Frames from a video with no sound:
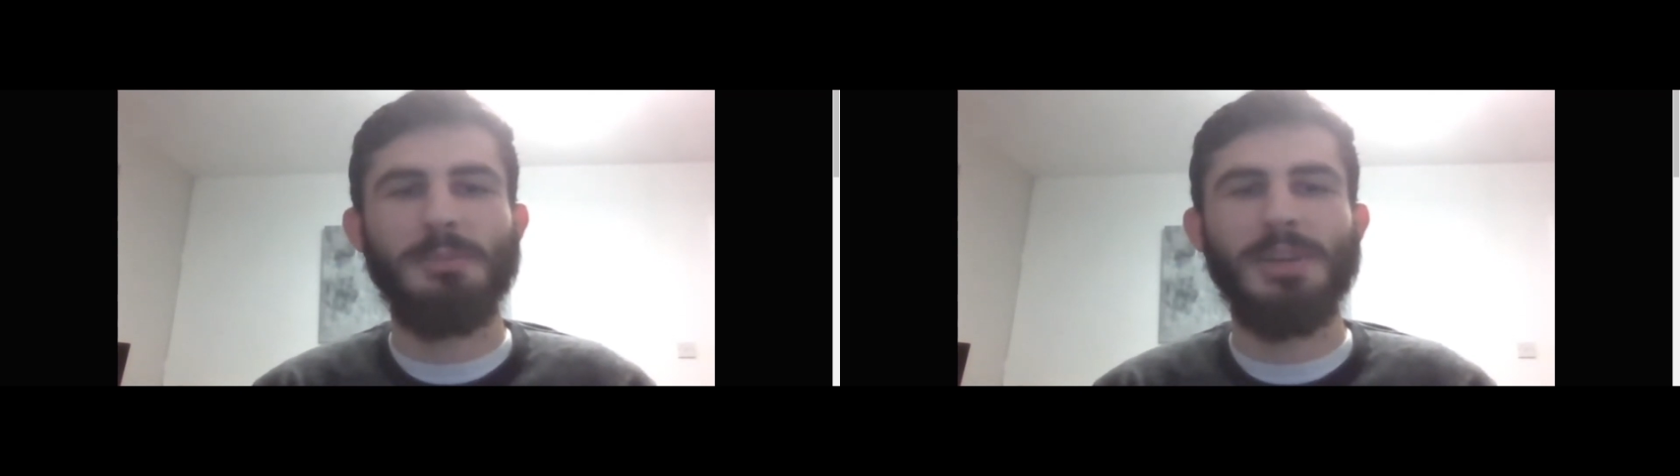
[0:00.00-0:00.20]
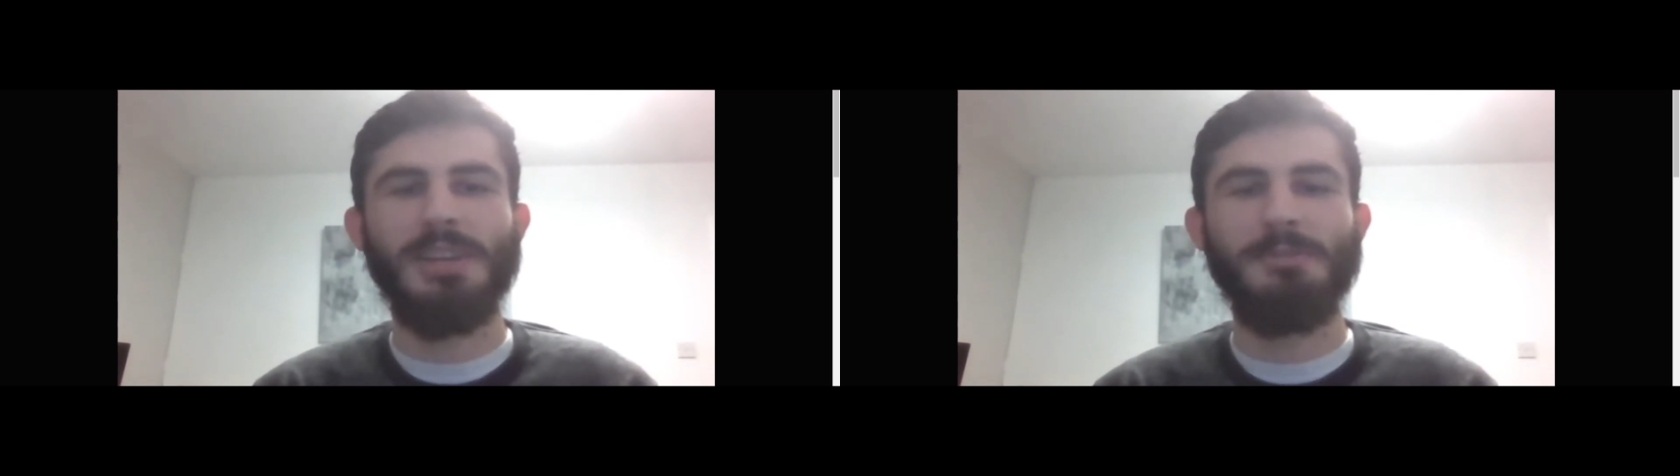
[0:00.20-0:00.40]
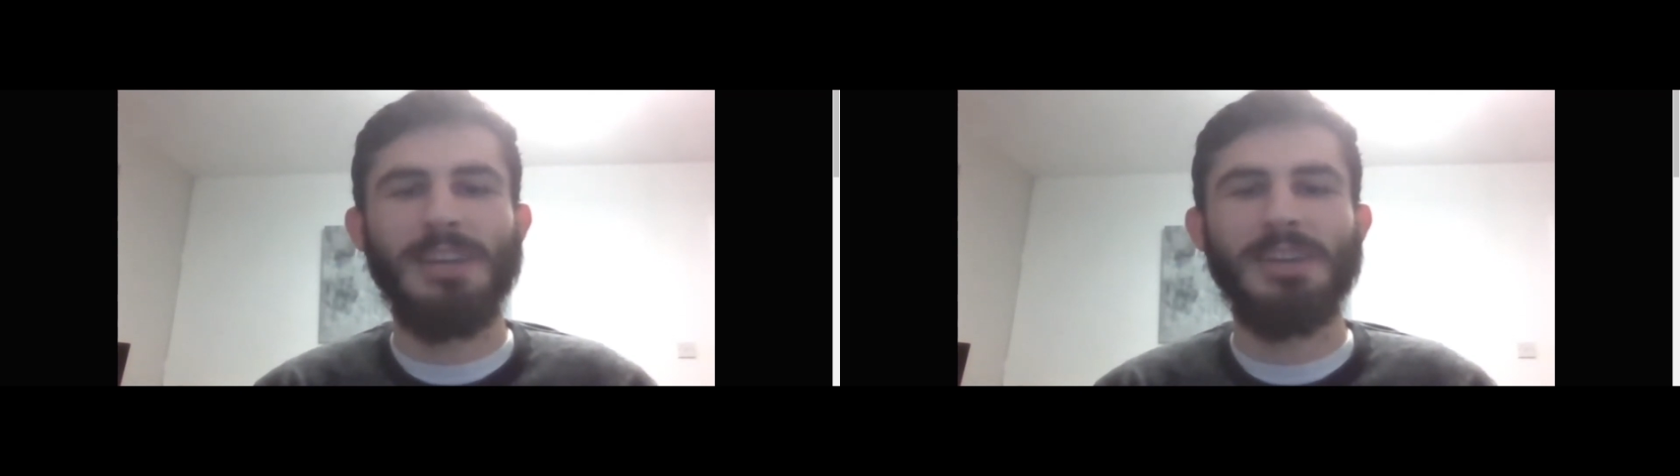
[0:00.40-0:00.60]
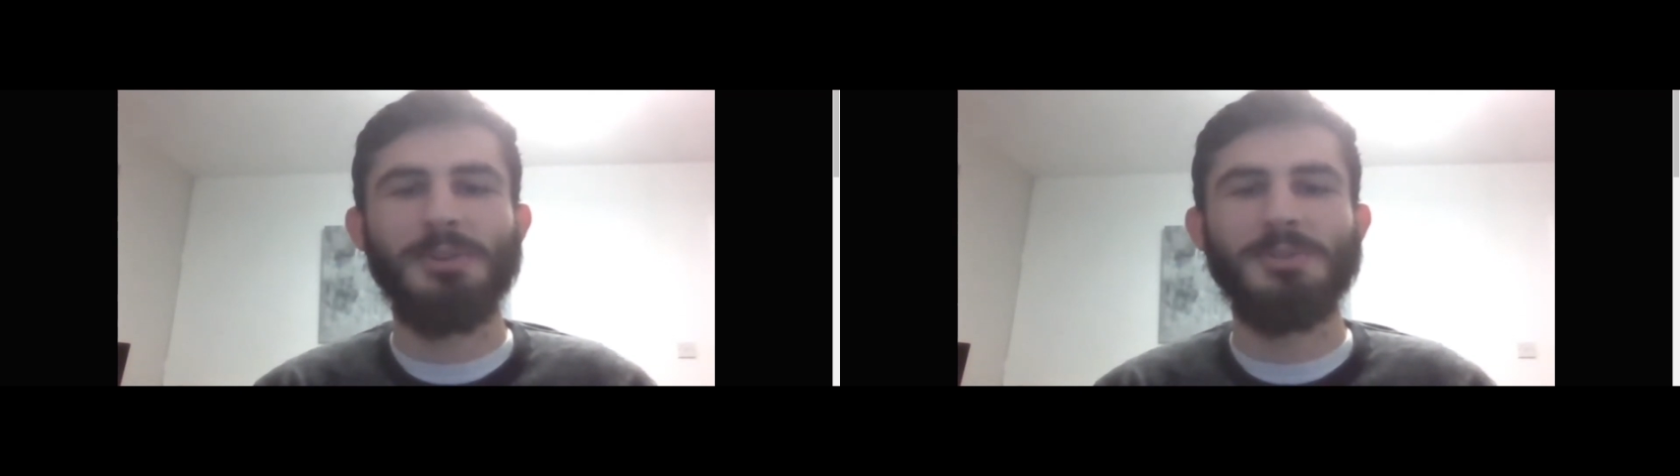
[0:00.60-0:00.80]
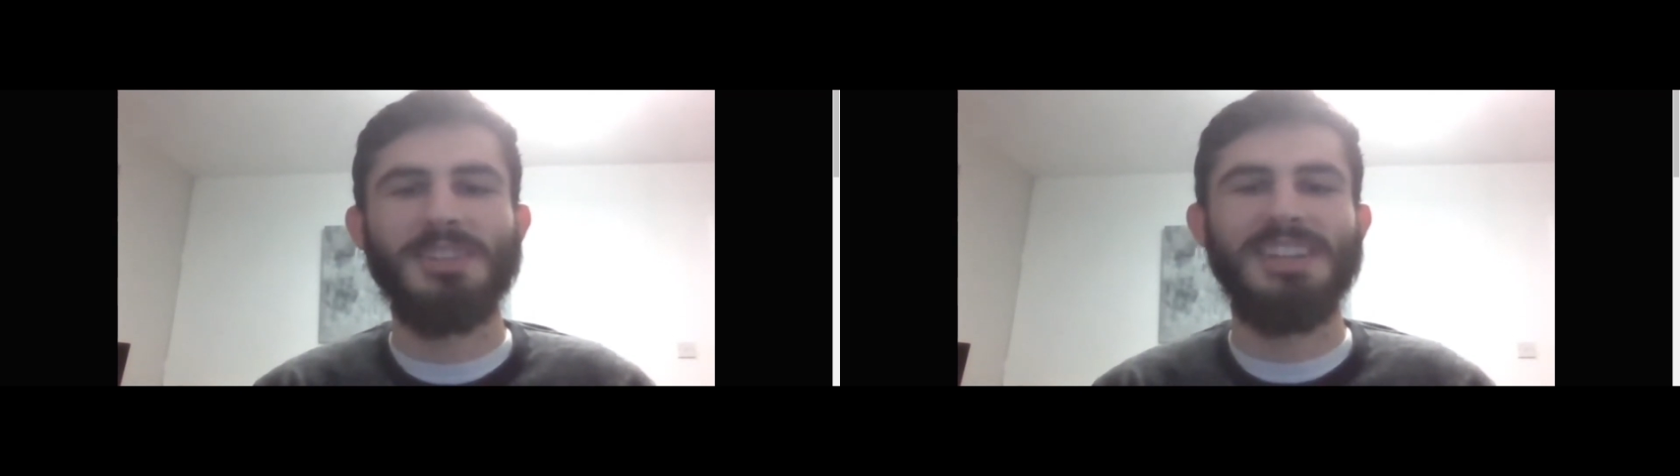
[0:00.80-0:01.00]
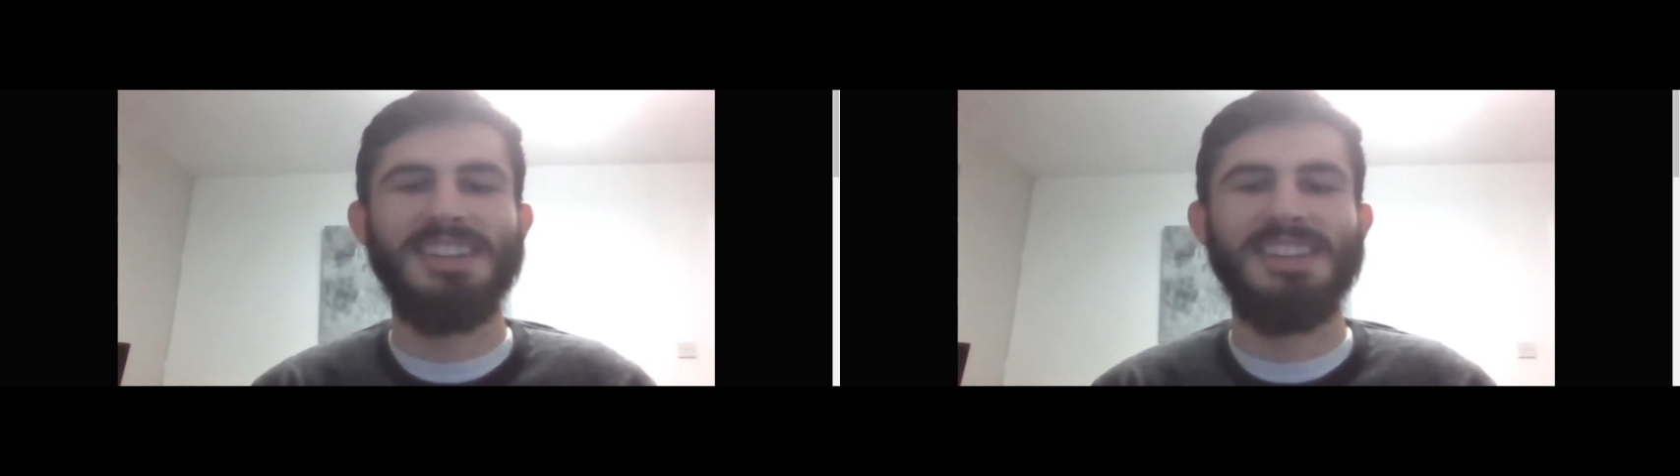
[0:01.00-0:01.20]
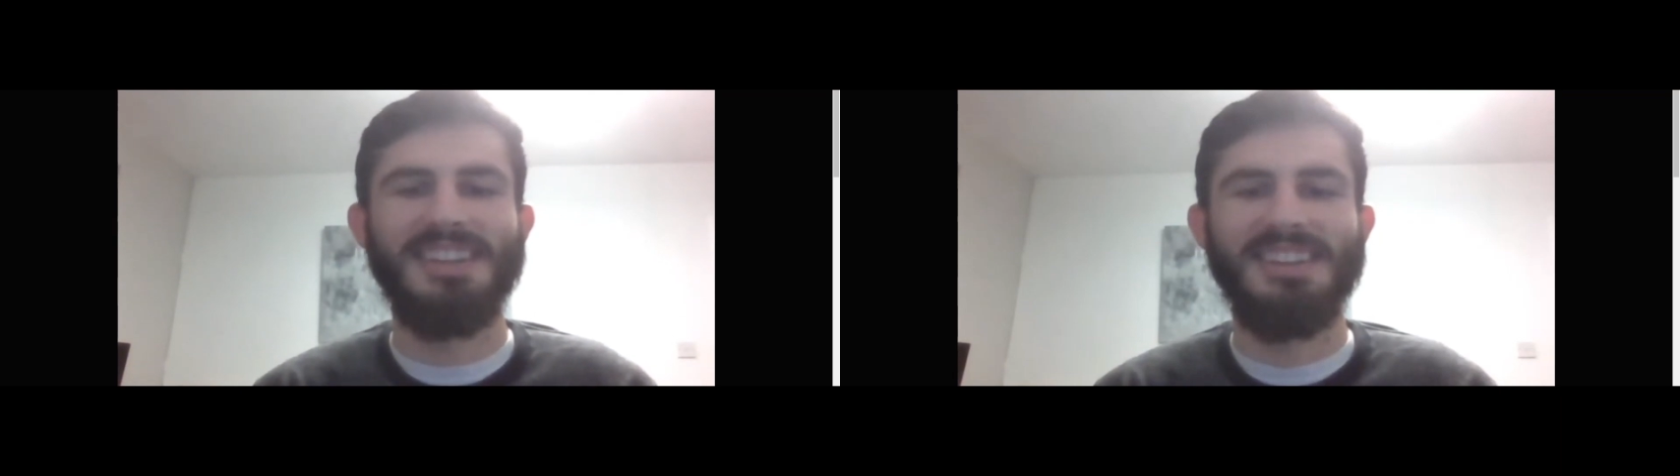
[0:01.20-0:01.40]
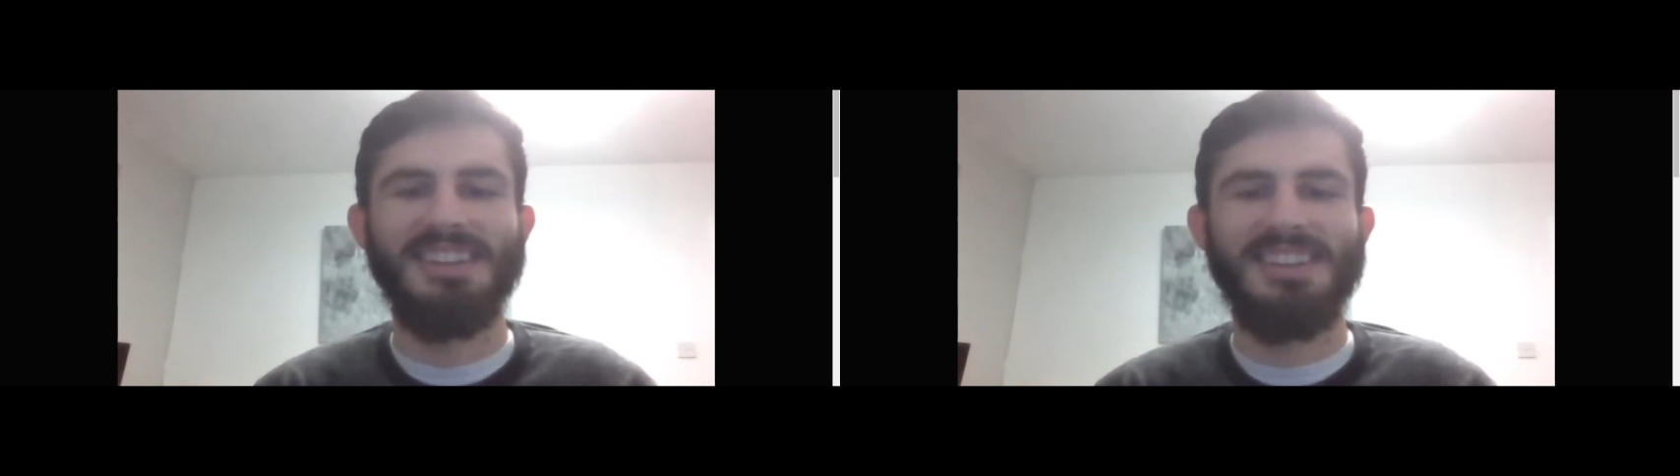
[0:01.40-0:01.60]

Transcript: especially bigger vehicles.